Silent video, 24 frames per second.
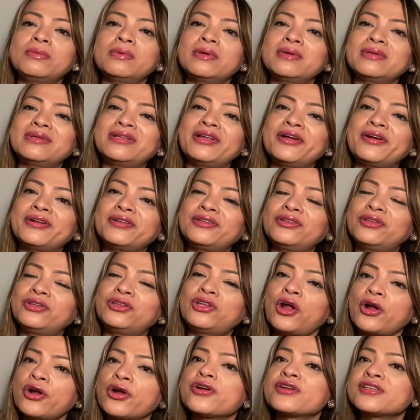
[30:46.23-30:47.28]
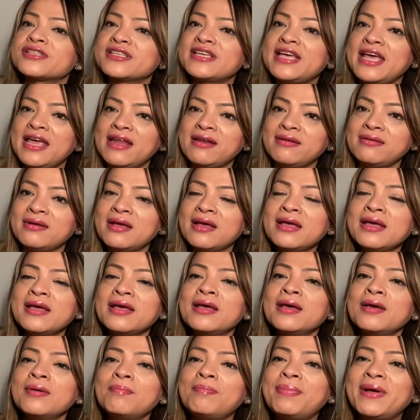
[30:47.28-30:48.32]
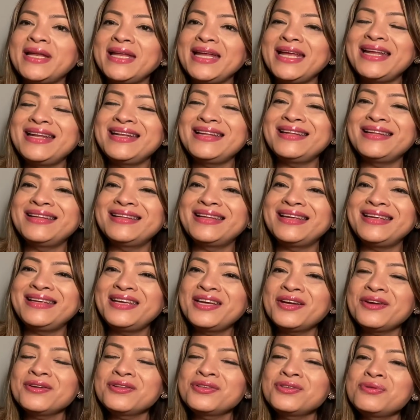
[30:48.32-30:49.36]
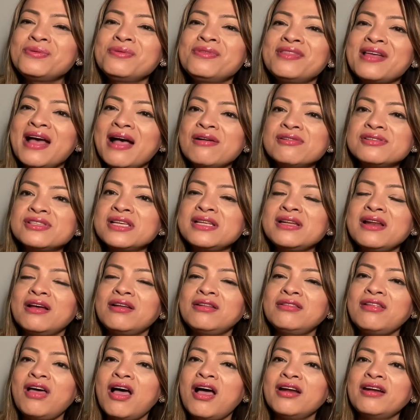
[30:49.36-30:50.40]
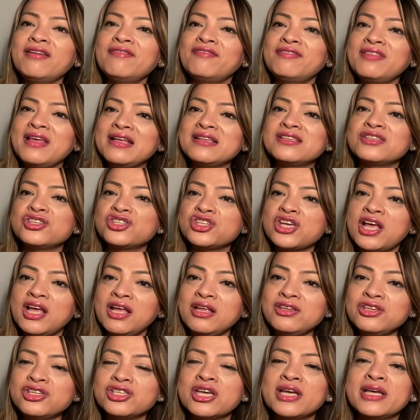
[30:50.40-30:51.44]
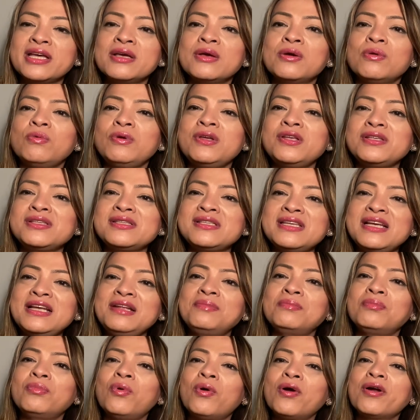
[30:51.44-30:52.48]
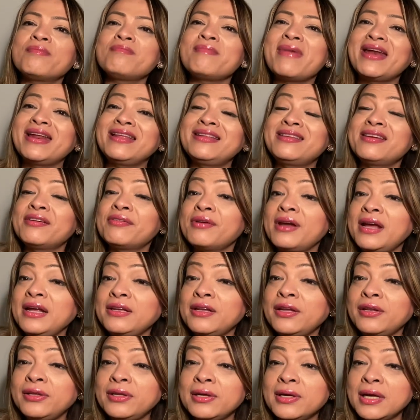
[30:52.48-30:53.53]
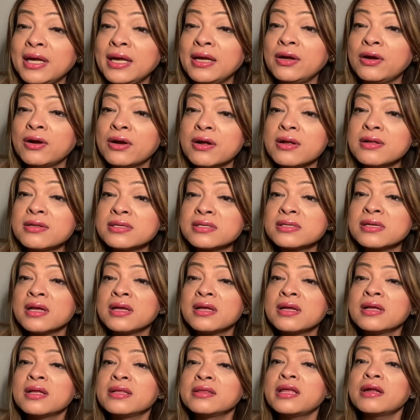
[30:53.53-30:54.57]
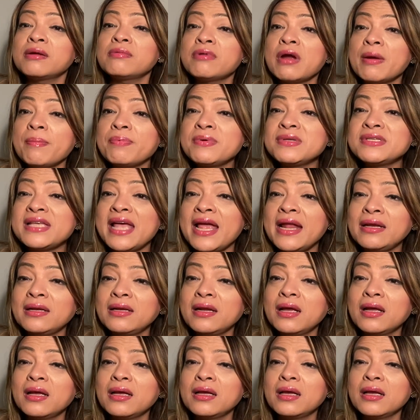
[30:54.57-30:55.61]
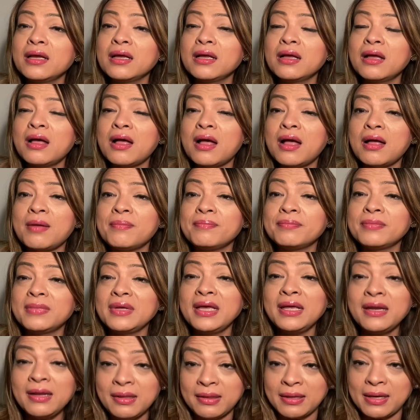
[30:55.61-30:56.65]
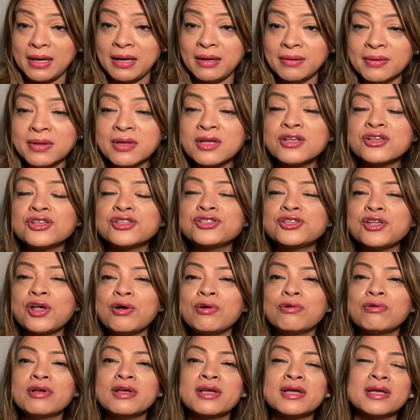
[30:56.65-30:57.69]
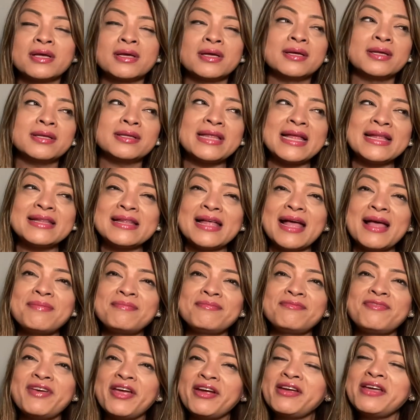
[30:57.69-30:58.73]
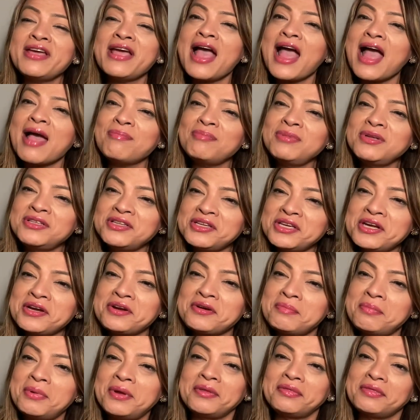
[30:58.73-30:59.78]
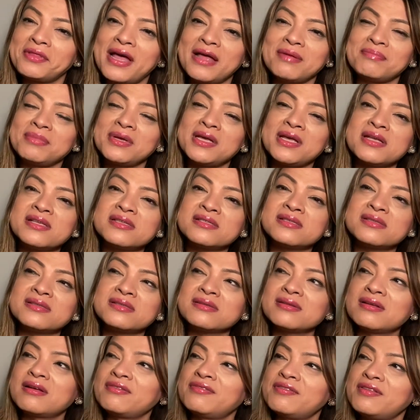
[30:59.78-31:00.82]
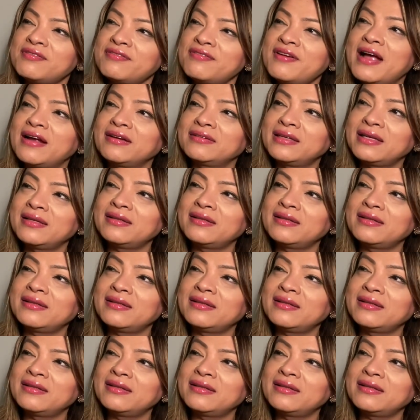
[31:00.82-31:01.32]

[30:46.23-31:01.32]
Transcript: they're darker skinned. But in the year 2000, a lot of things changed. We've seen more Mediterranean looking girls that represent Italy. So that I'm very happy to hear about that, because of the fact that